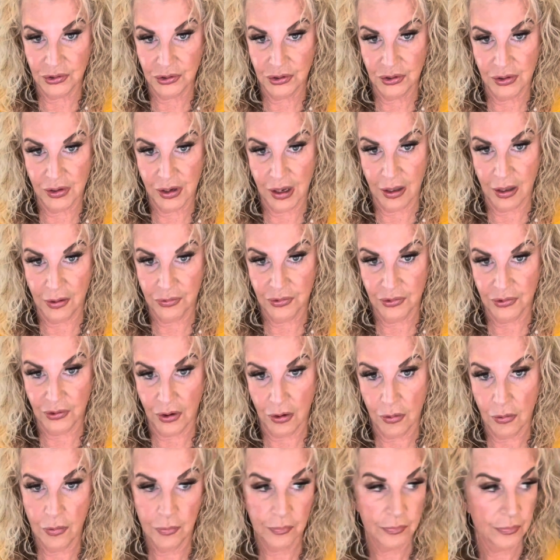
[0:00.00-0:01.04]
to death.
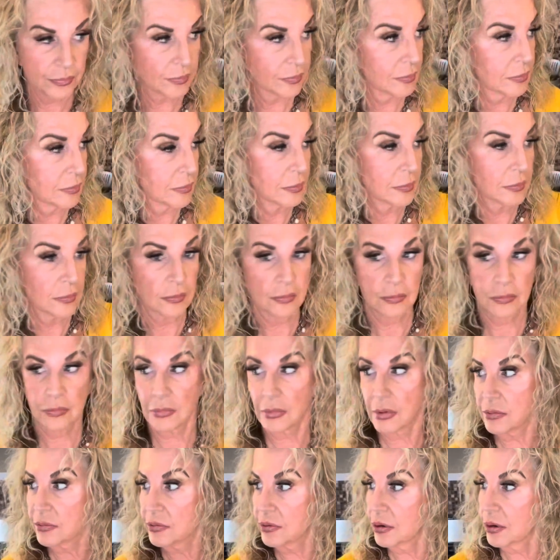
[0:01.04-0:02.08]
So,
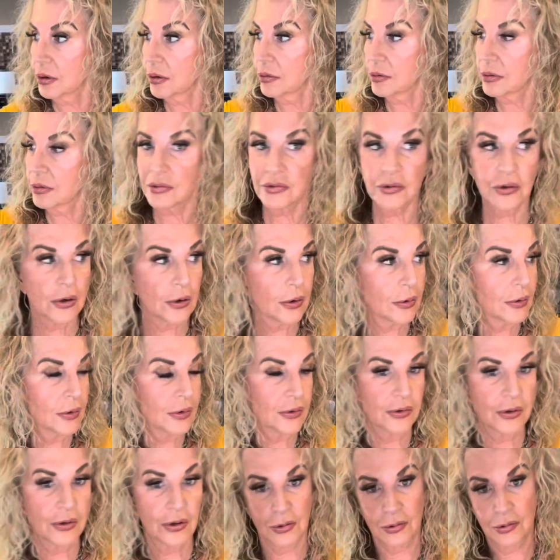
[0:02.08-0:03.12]
it's here, it's here, it's
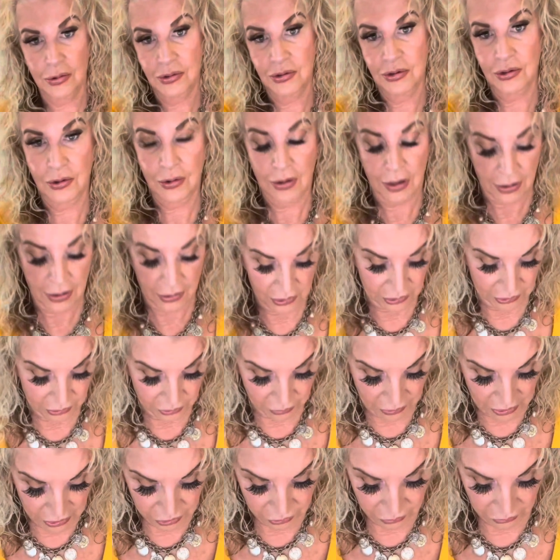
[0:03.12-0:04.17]
here, it's here. I can just
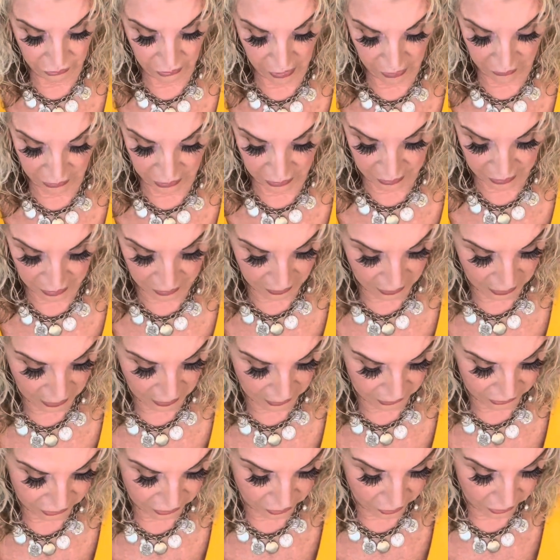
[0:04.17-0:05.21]
reach for everything. And
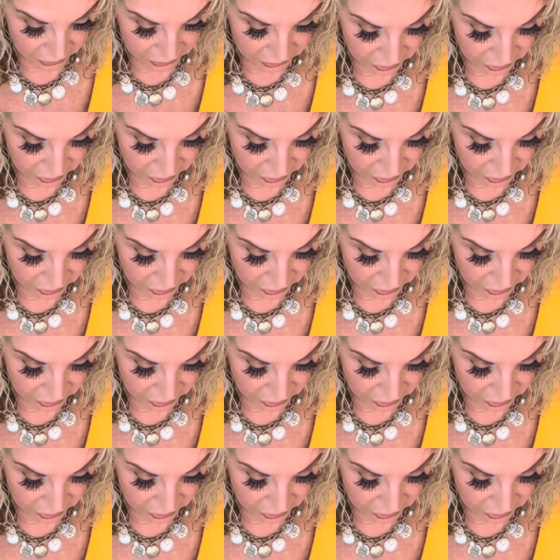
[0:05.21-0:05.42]
so it's